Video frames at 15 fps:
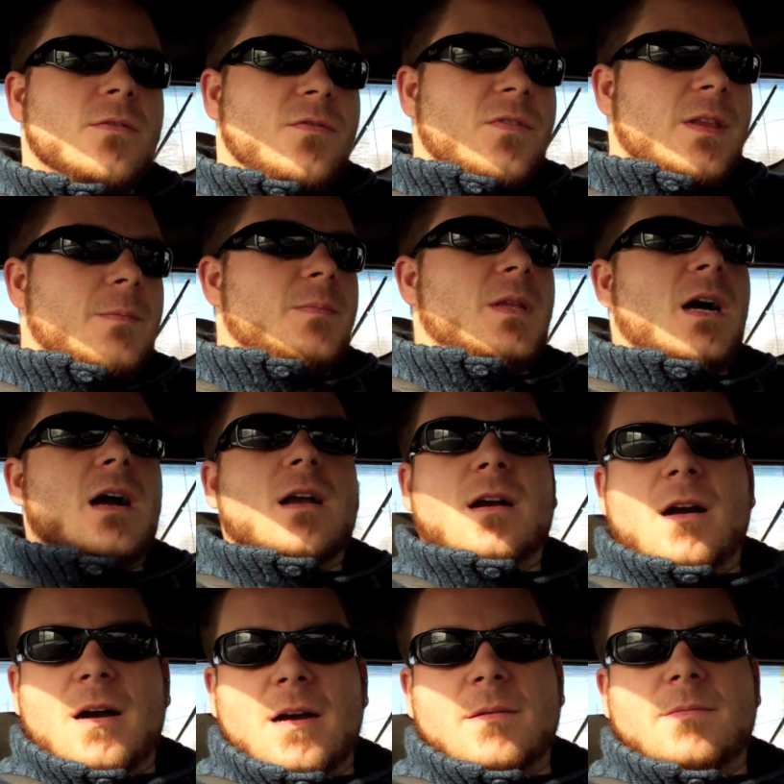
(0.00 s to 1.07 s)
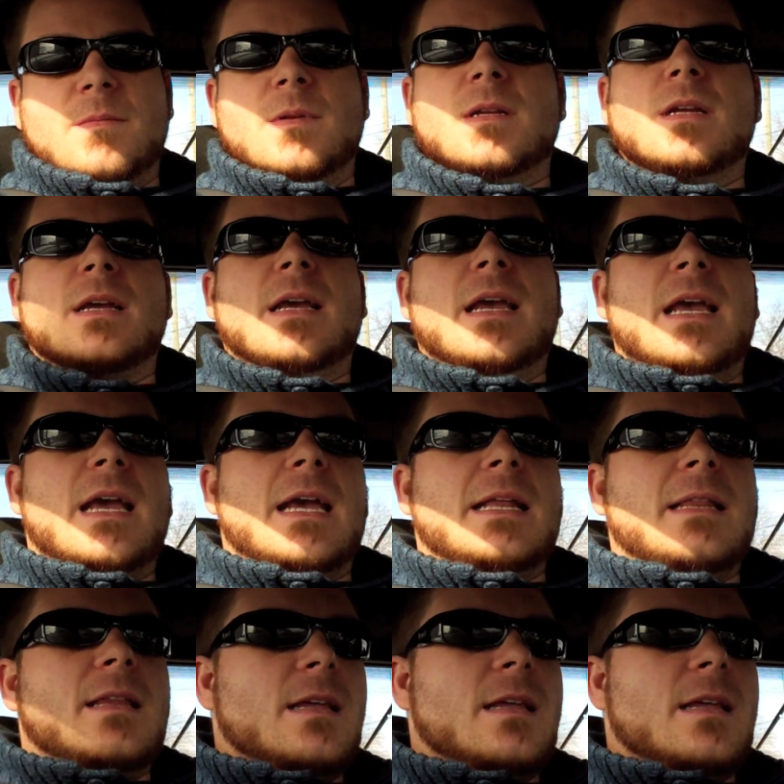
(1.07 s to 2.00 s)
Flip.com, and